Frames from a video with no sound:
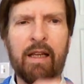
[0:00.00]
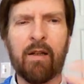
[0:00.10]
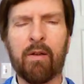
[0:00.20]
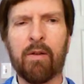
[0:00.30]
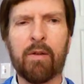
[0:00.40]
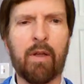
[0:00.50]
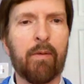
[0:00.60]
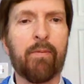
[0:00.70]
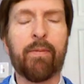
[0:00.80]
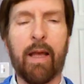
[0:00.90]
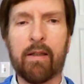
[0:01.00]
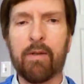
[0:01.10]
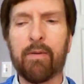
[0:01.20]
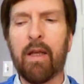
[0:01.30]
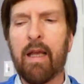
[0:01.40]
In fact,
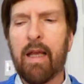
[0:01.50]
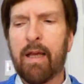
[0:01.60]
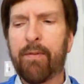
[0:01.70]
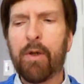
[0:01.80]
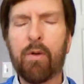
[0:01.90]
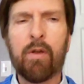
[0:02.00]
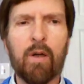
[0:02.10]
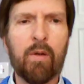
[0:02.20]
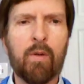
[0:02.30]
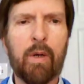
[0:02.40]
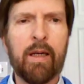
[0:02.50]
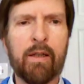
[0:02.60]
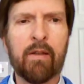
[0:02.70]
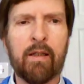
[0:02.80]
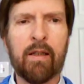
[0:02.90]
if you go
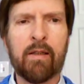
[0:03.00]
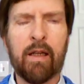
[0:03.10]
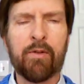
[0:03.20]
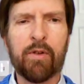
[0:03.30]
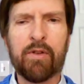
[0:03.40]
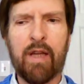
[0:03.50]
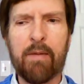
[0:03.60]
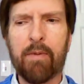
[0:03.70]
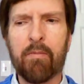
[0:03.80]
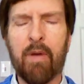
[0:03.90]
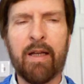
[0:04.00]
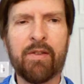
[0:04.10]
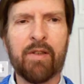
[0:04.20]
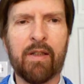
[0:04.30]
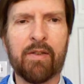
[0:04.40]
and just type in
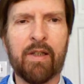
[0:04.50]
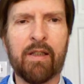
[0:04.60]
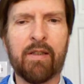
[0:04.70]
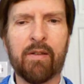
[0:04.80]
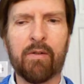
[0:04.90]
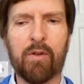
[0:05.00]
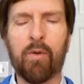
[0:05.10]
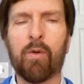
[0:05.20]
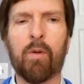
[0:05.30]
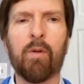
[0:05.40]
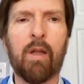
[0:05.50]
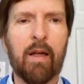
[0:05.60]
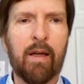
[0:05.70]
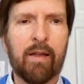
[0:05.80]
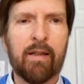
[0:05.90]
mindset, say to Google,
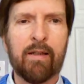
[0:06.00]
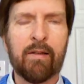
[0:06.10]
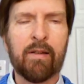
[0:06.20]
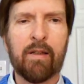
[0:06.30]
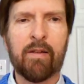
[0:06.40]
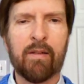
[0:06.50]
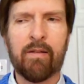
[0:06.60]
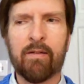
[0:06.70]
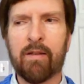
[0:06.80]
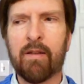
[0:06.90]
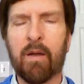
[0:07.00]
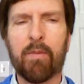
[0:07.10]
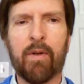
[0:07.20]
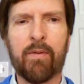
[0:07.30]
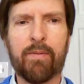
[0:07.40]
then the
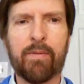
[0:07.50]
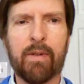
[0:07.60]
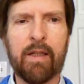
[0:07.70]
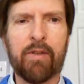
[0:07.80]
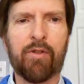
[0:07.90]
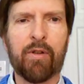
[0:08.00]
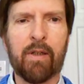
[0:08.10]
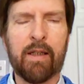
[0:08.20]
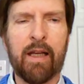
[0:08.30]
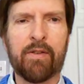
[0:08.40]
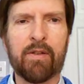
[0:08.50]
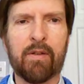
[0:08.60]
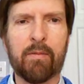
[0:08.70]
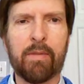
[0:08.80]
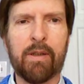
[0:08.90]
number of hits you're going to get is
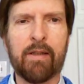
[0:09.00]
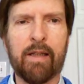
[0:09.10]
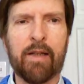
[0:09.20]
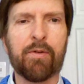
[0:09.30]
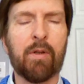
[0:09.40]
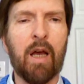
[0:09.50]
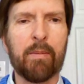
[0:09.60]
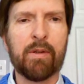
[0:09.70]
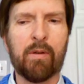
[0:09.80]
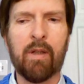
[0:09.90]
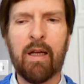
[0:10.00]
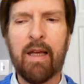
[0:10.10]
going to be astronomical.